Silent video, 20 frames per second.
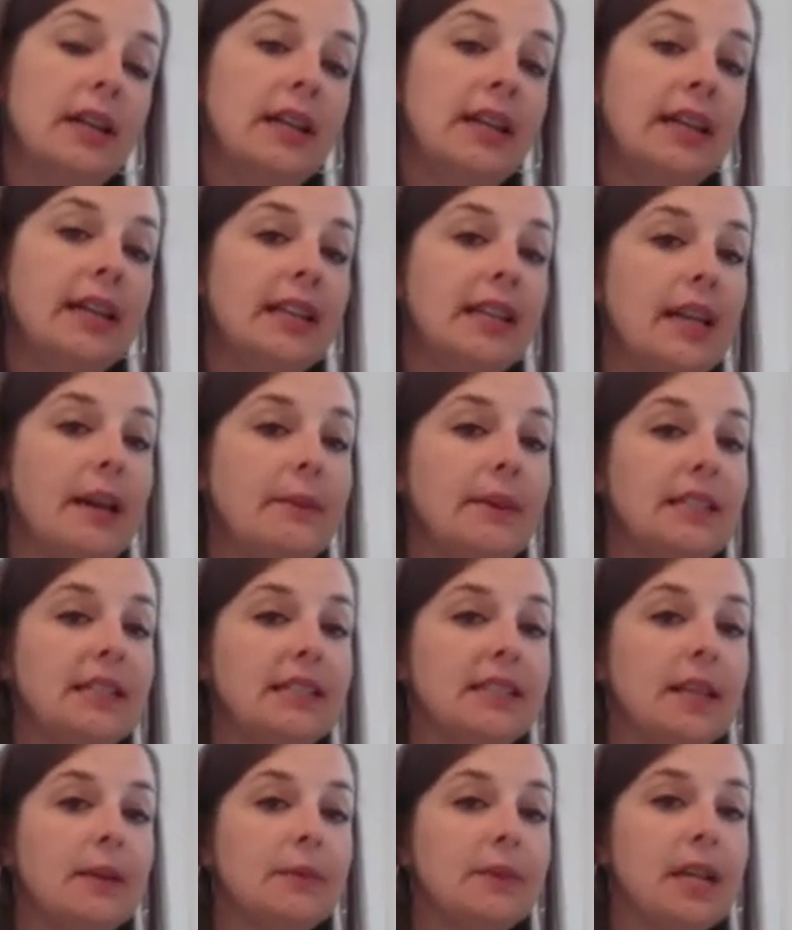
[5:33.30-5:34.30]
That means
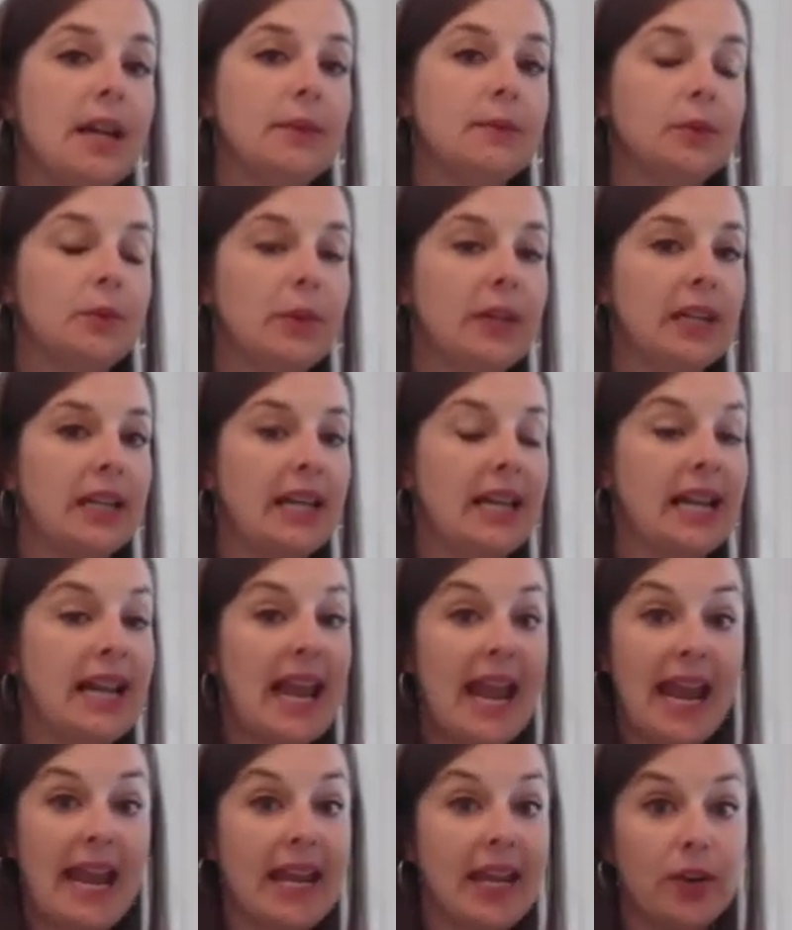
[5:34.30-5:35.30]
sometimes we could get
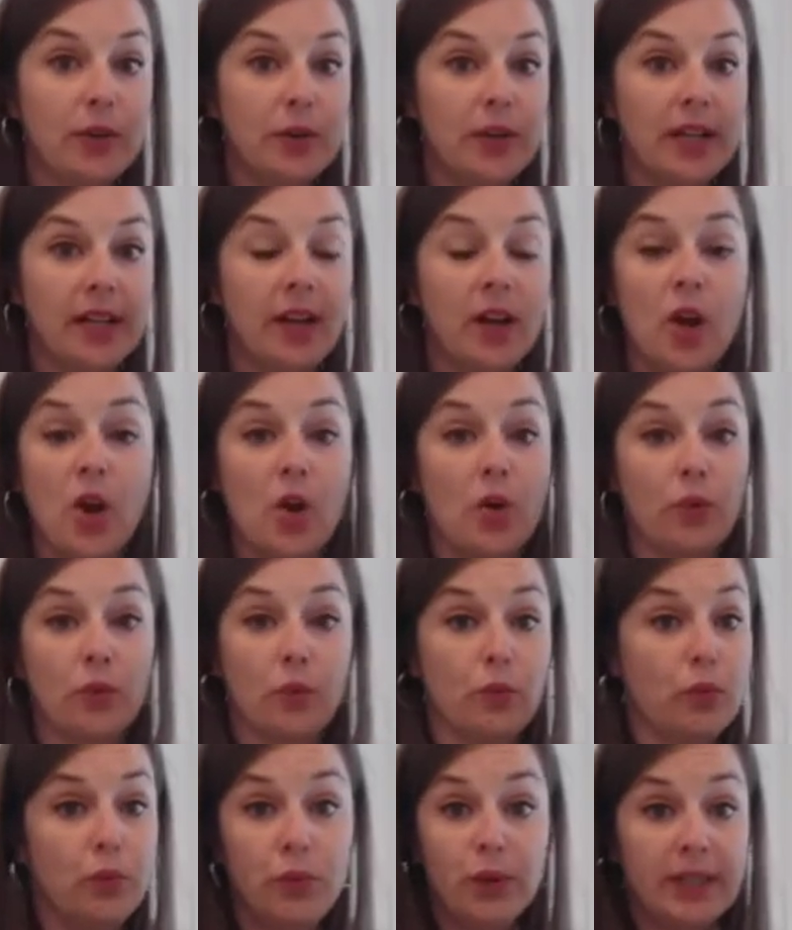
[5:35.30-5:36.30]
angry
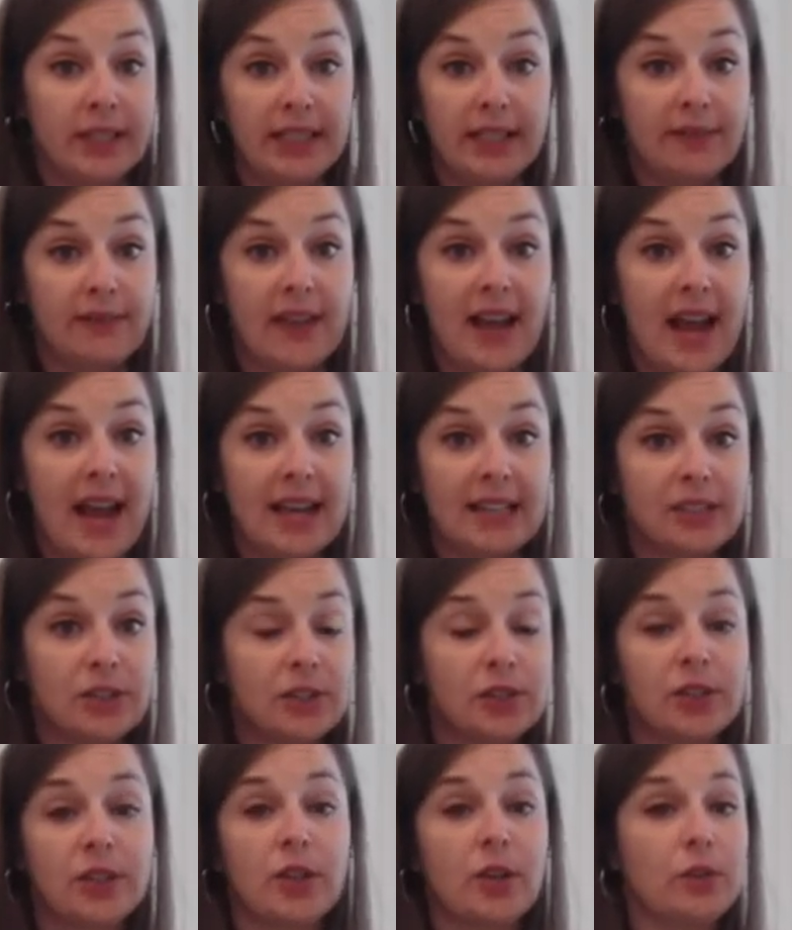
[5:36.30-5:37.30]
really fast,
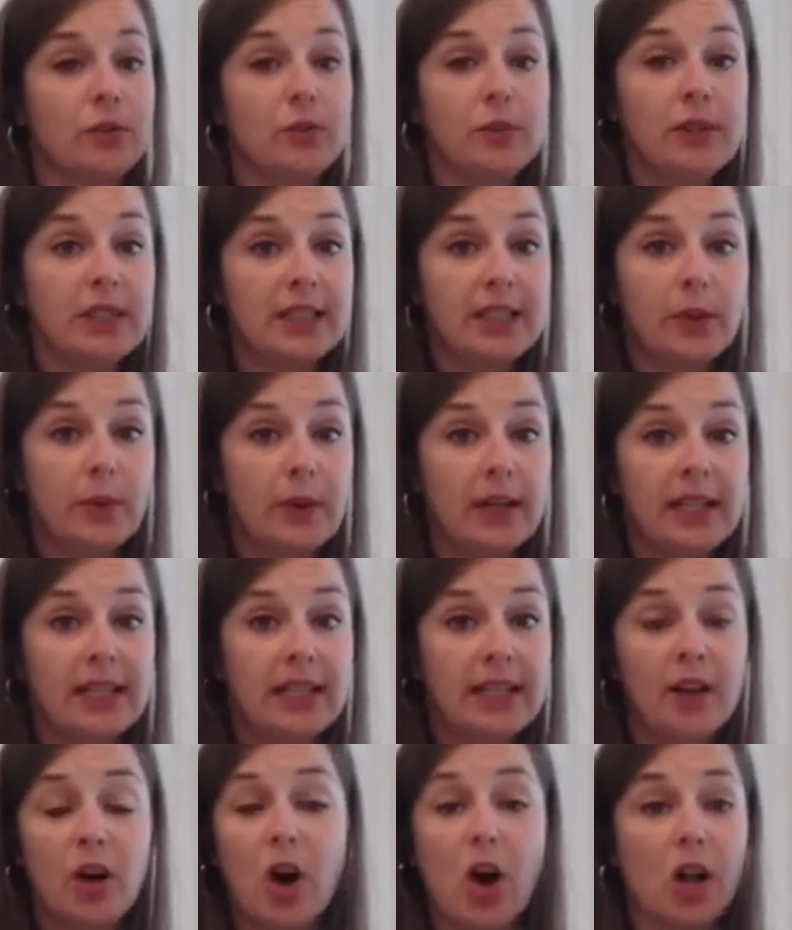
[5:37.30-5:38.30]
really quickly,
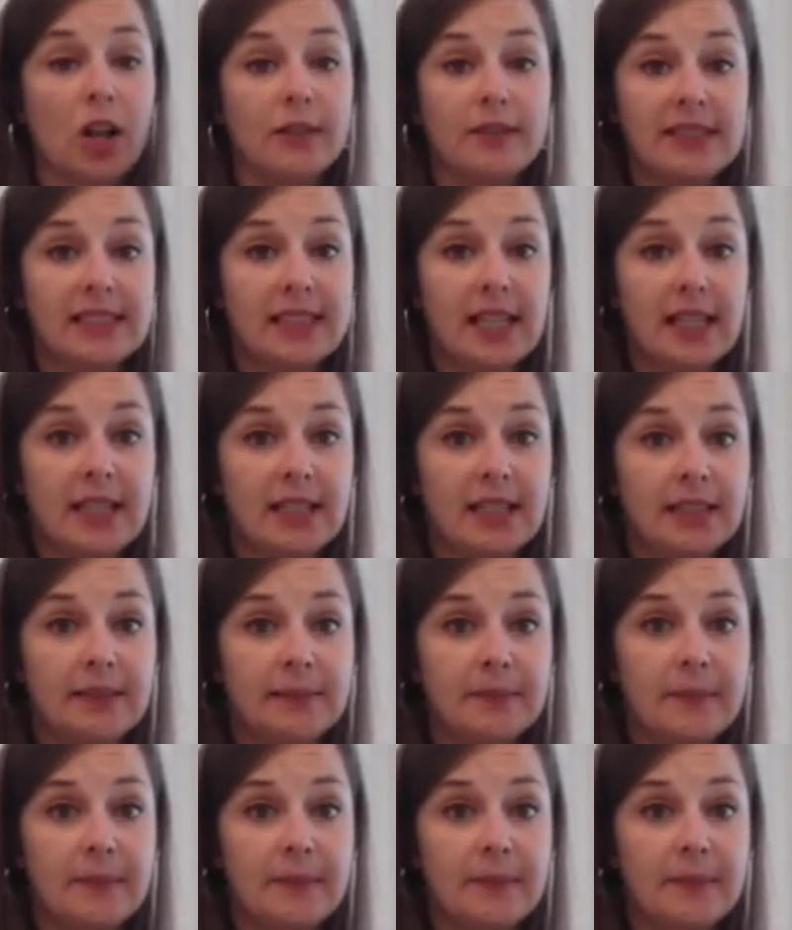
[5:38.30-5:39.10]
all of a sudden,